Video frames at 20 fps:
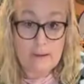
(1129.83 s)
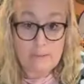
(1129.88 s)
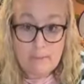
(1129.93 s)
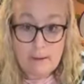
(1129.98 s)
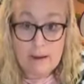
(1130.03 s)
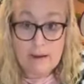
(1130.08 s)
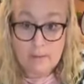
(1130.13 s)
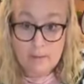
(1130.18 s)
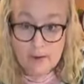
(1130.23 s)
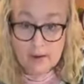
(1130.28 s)

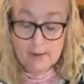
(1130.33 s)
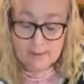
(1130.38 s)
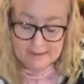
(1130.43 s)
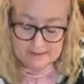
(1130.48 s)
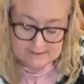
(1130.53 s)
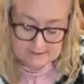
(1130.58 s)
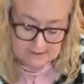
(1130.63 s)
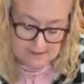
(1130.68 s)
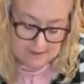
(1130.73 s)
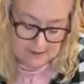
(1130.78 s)
keep my
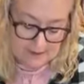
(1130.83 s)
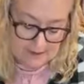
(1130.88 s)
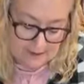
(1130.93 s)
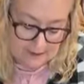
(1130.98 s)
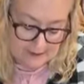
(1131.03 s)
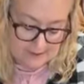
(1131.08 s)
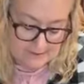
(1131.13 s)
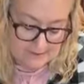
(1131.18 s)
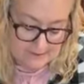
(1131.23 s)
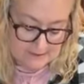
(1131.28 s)
appointments. I've had to
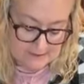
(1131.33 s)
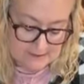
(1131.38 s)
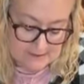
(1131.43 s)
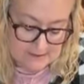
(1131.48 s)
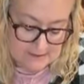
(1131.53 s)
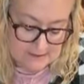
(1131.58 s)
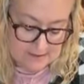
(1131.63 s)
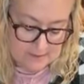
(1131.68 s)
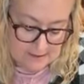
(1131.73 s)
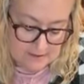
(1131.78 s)
cancel
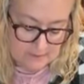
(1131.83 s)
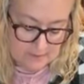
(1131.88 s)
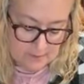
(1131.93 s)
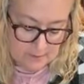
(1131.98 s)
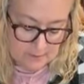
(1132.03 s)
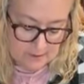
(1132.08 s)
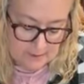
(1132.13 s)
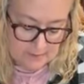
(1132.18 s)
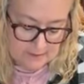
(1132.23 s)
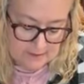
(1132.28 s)
a ton of
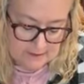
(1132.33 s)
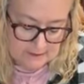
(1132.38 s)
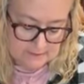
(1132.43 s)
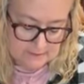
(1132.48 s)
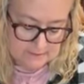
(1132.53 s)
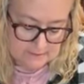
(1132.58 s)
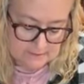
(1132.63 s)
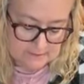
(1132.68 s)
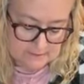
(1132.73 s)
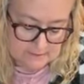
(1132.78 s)

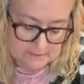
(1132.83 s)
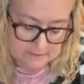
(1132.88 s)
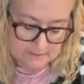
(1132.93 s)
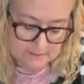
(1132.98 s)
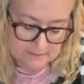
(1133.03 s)
appointments